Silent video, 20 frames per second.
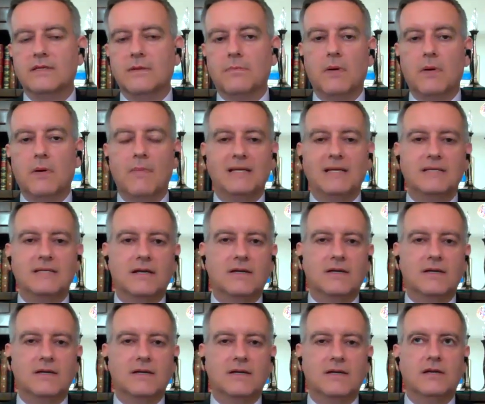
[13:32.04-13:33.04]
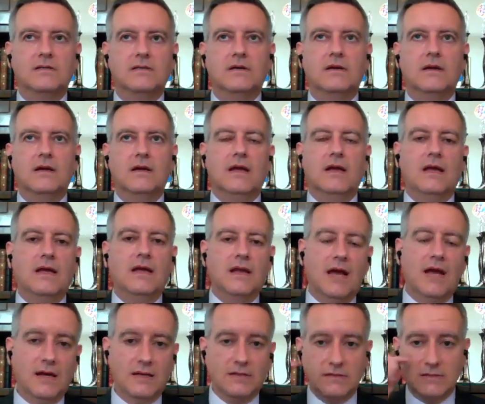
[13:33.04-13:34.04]
diplomatic agenda.
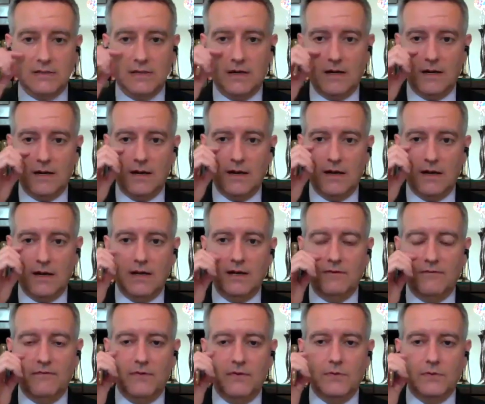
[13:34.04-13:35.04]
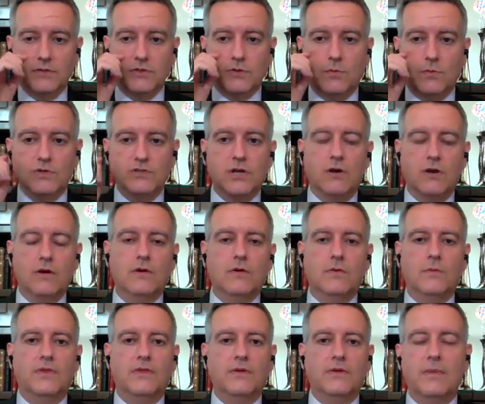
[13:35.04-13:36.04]
It has an influence on what's going
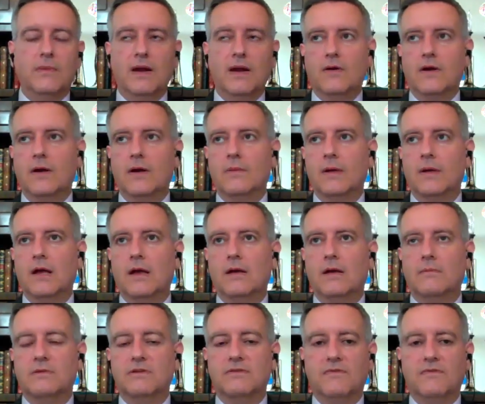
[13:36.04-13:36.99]
on with America.